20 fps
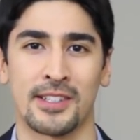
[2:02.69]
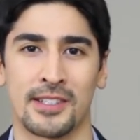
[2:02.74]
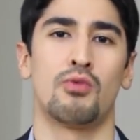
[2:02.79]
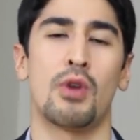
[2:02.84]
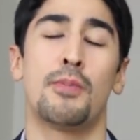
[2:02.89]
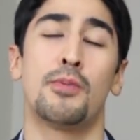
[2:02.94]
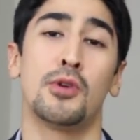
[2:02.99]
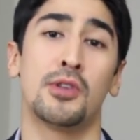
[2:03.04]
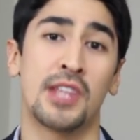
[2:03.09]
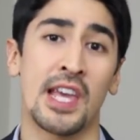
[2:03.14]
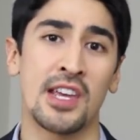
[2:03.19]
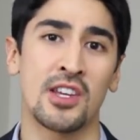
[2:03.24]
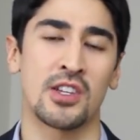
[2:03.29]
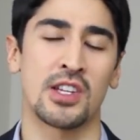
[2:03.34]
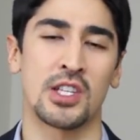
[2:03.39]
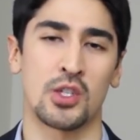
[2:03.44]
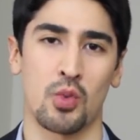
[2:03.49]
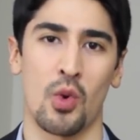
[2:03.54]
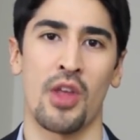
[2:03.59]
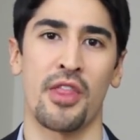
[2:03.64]
Reputation
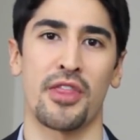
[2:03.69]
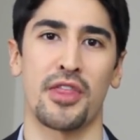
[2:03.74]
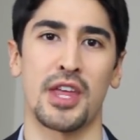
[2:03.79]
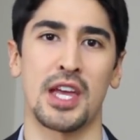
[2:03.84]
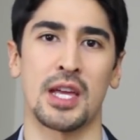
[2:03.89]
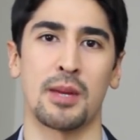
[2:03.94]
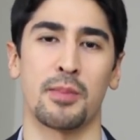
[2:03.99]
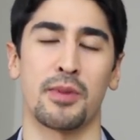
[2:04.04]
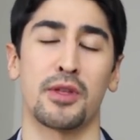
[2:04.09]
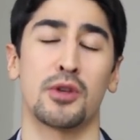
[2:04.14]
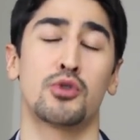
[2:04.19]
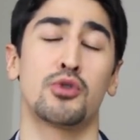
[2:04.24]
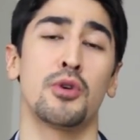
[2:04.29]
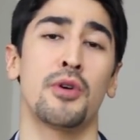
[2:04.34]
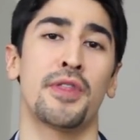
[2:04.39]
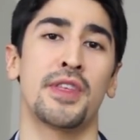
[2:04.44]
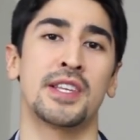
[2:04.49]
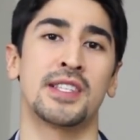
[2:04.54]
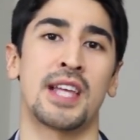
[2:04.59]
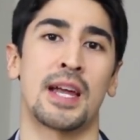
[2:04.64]
is one thing, but the
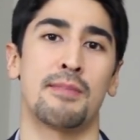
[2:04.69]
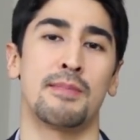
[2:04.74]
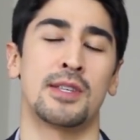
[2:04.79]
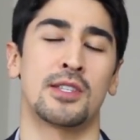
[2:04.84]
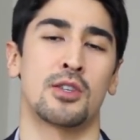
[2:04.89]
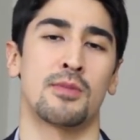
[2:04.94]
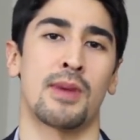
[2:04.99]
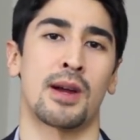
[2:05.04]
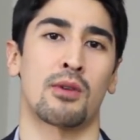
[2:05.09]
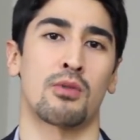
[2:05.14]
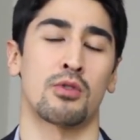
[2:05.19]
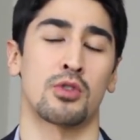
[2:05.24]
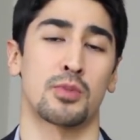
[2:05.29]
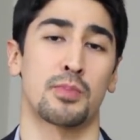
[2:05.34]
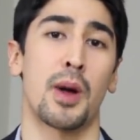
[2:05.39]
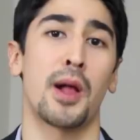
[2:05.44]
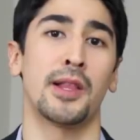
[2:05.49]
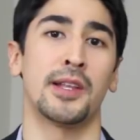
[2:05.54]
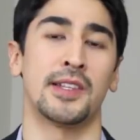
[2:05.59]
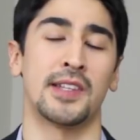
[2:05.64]
truth is that Mr. Macron's
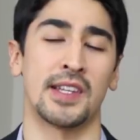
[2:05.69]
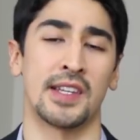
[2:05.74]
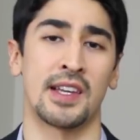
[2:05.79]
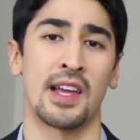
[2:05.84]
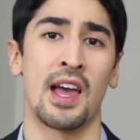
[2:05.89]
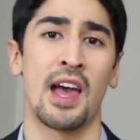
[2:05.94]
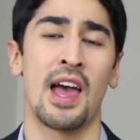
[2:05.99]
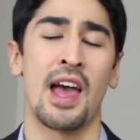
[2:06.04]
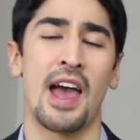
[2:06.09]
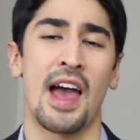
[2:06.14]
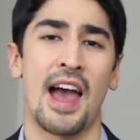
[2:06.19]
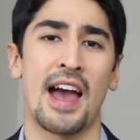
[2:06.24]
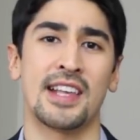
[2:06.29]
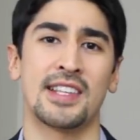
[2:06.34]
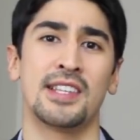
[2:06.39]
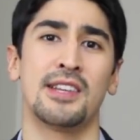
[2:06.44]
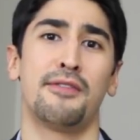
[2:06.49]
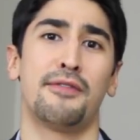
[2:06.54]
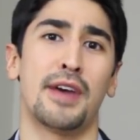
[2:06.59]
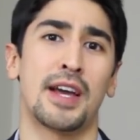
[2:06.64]
politics has
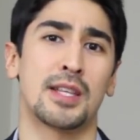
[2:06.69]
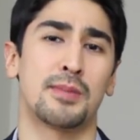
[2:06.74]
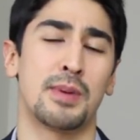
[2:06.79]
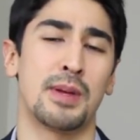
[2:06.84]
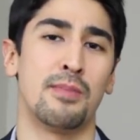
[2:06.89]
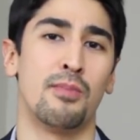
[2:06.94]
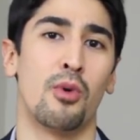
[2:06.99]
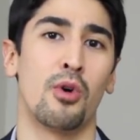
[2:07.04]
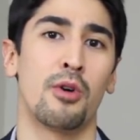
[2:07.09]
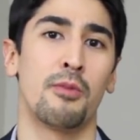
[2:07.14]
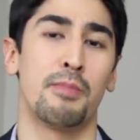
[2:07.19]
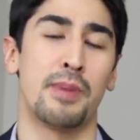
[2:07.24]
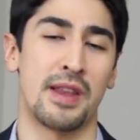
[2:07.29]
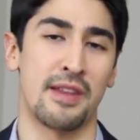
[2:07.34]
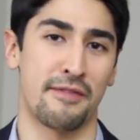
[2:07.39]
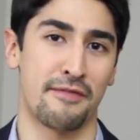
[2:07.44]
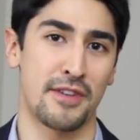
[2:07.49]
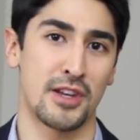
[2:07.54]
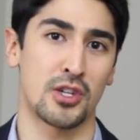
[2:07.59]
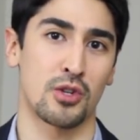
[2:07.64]
in effect been more
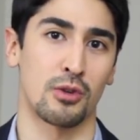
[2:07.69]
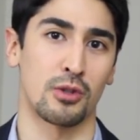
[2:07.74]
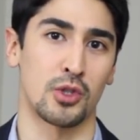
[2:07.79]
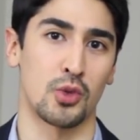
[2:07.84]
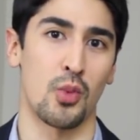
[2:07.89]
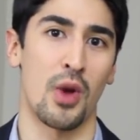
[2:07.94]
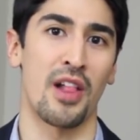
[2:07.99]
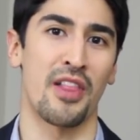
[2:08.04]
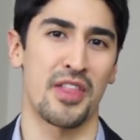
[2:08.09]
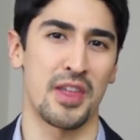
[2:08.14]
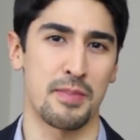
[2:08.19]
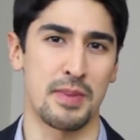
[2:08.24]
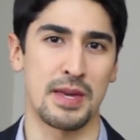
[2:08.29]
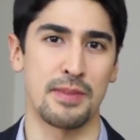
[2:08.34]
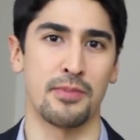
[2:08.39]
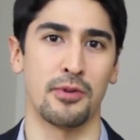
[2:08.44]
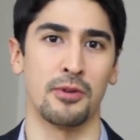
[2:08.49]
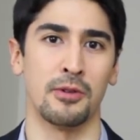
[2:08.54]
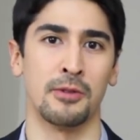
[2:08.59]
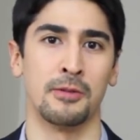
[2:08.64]
beneficial to wealthy
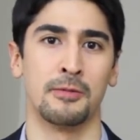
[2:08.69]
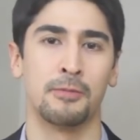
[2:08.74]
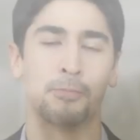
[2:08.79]
people.